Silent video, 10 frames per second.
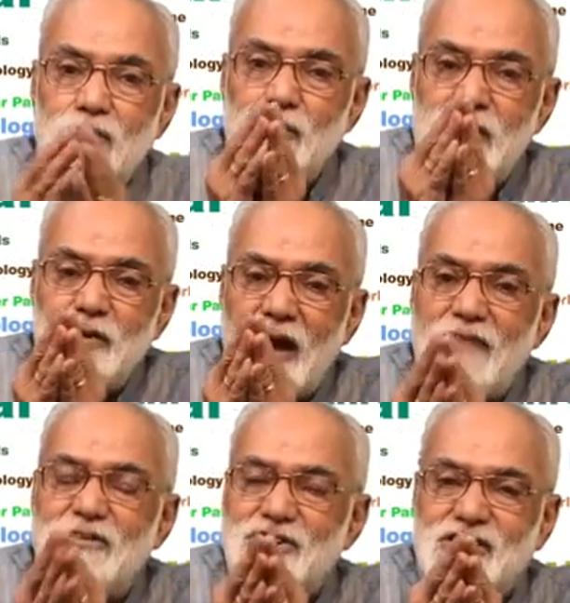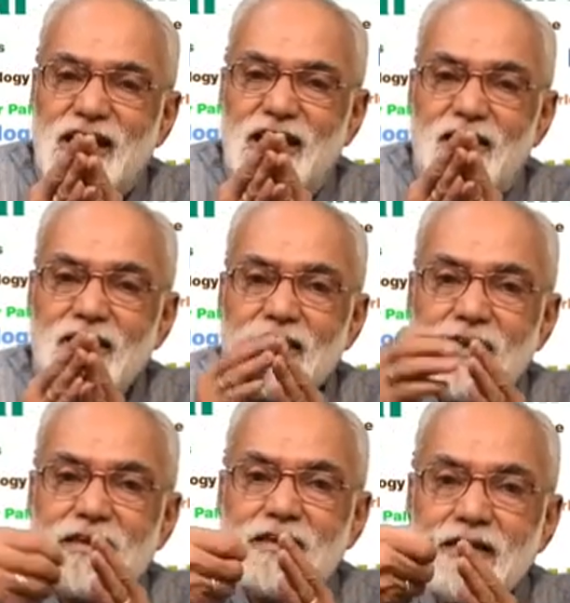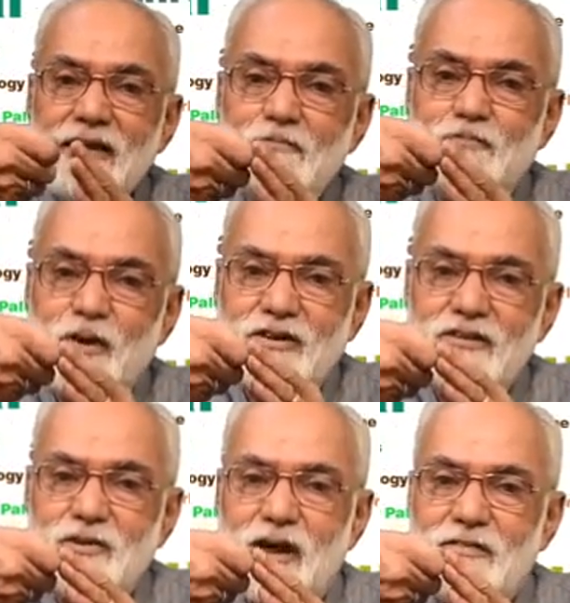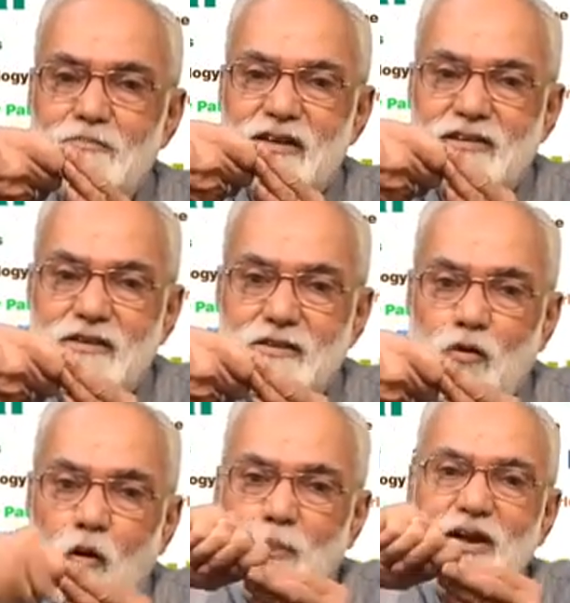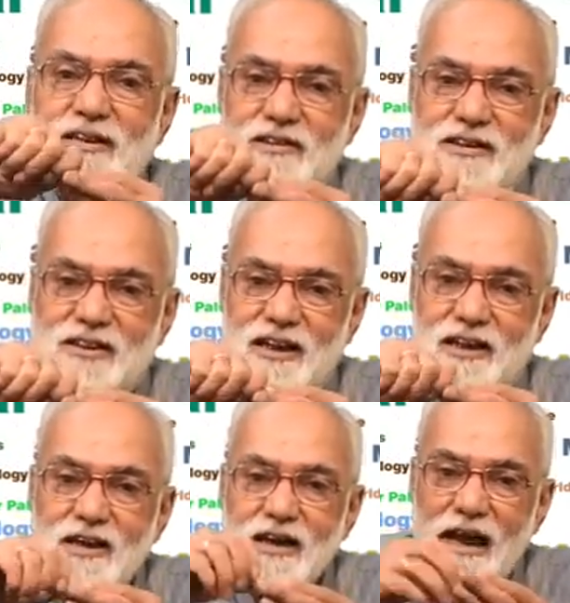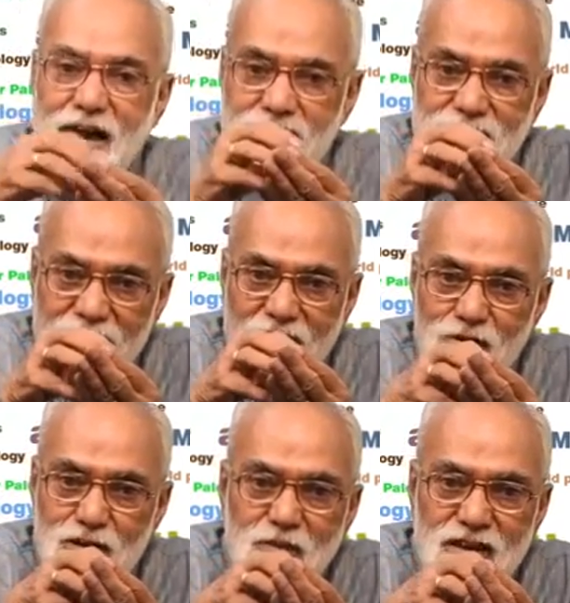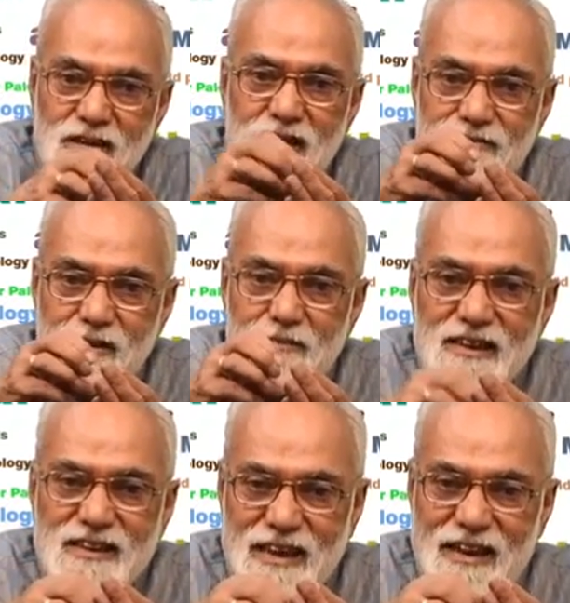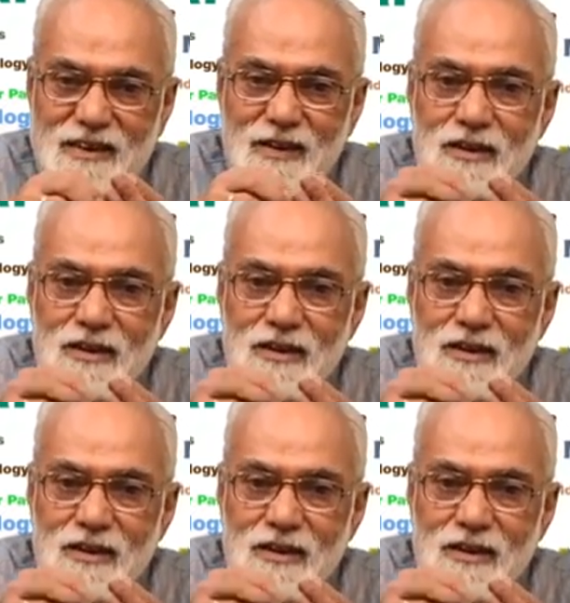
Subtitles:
when you have a shell, it is important to have a method of opening this shell and take out the material from inside.